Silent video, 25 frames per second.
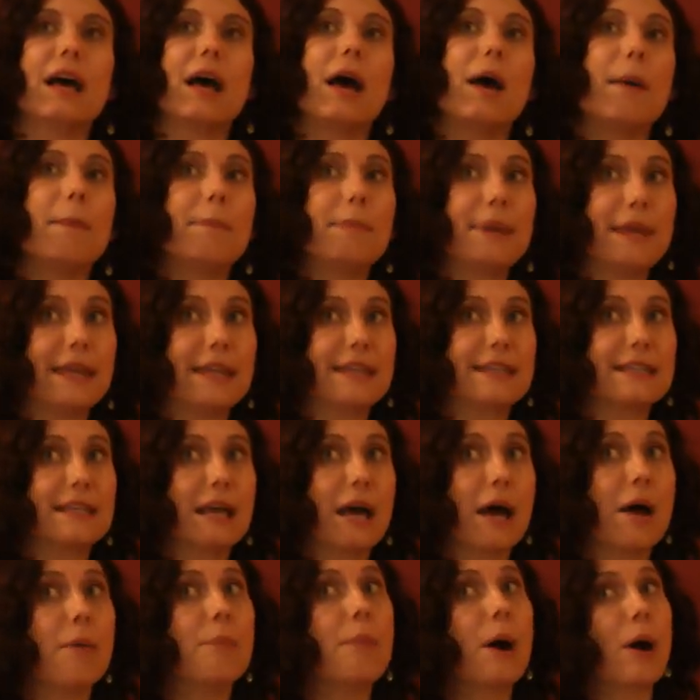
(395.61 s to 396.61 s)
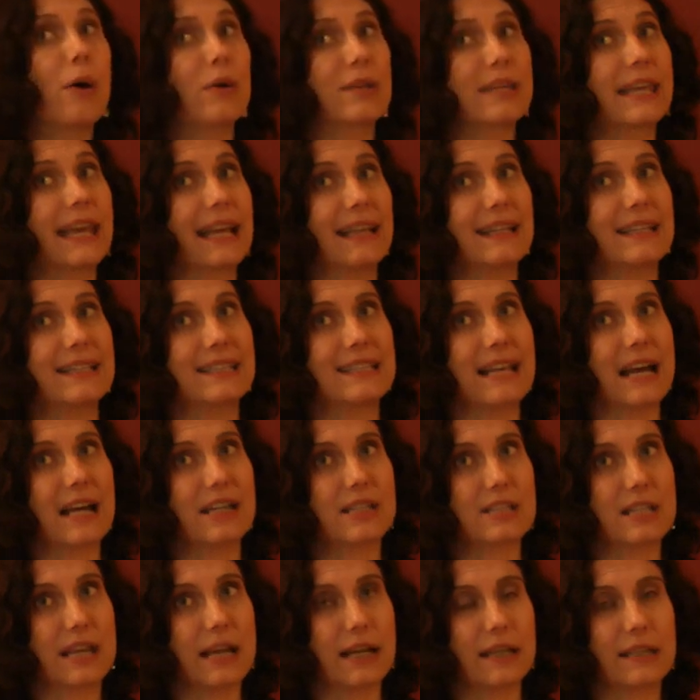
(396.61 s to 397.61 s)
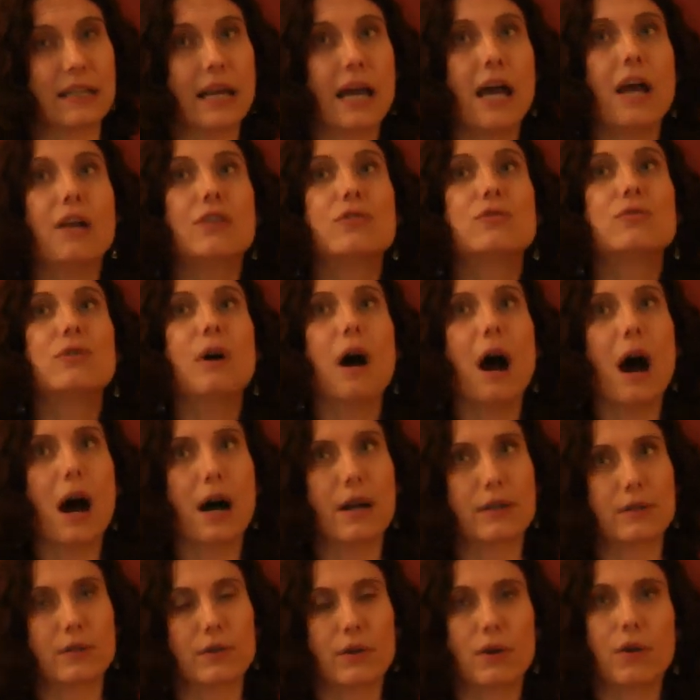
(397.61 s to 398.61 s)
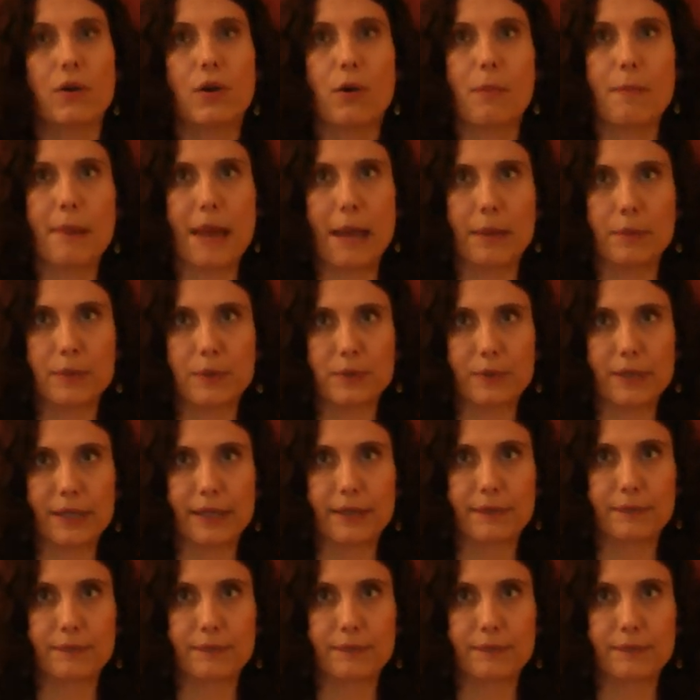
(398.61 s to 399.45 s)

a bit about Gela Sagstein to honor her memory.